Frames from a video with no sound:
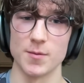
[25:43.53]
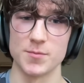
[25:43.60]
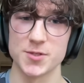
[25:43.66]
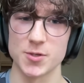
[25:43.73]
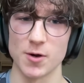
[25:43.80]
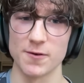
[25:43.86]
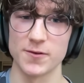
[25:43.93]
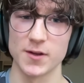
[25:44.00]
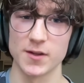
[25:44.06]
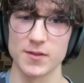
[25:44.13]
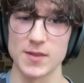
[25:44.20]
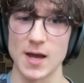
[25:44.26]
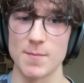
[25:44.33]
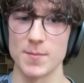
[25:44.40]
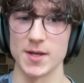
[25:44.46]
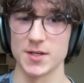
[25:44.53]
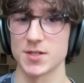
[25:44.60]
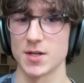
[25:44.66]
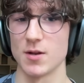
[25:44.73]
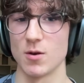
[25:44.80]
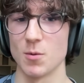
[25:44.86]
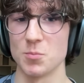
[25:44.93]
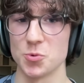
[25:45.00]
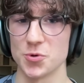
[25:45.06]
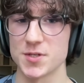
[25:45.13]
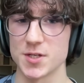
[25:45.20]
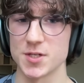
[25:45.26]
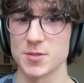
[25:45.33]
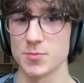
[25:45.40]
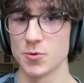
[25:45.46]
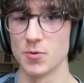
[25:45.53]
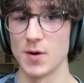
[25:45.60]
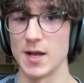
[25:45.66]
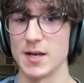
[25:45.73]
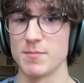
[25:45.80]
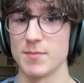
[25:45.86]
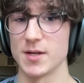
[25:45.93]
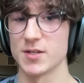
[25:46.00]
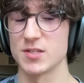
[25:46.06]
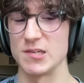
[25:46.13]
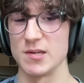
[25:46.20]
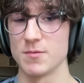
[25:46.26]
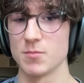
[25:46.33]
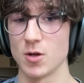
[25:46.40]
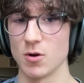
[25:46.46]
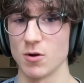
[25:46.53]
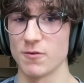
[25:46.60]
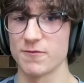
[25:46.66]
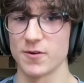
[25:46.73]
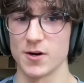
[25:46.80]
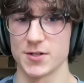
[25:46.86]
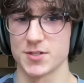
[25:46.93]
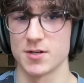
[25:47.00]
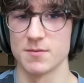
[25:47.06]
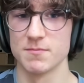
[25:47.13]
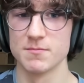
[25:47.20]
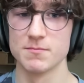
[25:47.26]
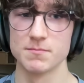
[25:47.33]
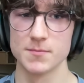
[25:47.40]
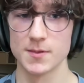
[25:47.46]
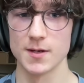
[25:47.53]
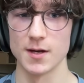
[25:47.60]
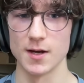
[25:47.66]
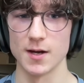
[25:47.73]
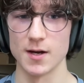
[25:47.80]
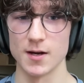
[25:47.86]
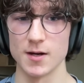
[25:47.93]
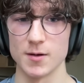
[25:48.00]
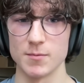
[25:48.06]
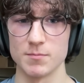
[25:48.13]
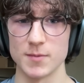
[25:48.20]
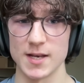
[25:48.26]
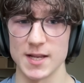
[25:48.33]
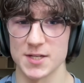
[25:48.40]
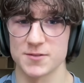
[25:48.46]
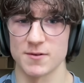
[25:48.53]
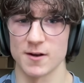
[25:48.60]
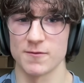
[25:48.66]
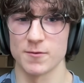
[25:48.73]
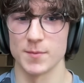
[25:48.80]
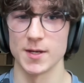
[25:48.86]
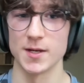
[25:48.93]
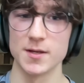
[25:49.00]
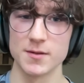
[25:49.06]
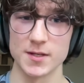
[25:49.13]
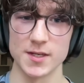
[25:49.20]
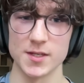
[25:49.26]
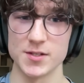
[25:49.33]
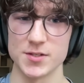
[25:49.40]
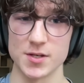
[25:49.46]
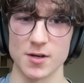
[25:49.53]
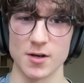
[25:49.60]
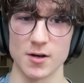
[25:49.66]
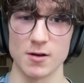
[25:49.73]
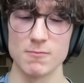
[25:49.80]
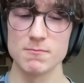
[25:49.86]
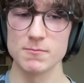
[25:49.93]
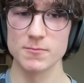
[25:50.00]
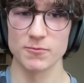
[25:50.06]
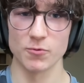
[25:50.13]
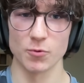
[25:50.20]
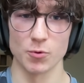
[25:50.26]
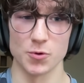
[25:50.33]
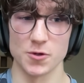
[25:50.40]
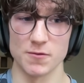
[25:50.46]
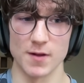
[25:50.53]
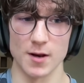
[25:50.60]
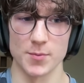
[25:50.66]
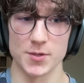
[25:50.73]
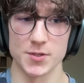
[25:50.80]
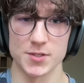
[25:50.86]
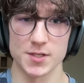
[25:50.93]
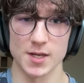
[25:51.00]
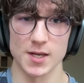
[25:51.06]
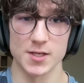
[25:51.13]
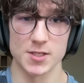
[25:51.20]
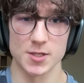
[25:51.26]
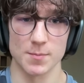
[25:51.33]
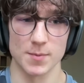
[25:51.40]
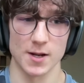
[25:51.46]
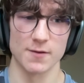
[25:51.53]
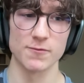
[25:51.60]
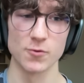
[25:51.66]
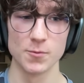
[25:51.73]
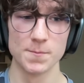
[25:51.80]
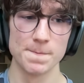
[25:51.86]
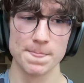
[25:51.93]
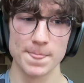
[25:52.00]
So I think that makes it a lot more accessible, and it makes it a lot faster, less faff for me, easier for new developers to get into the platform.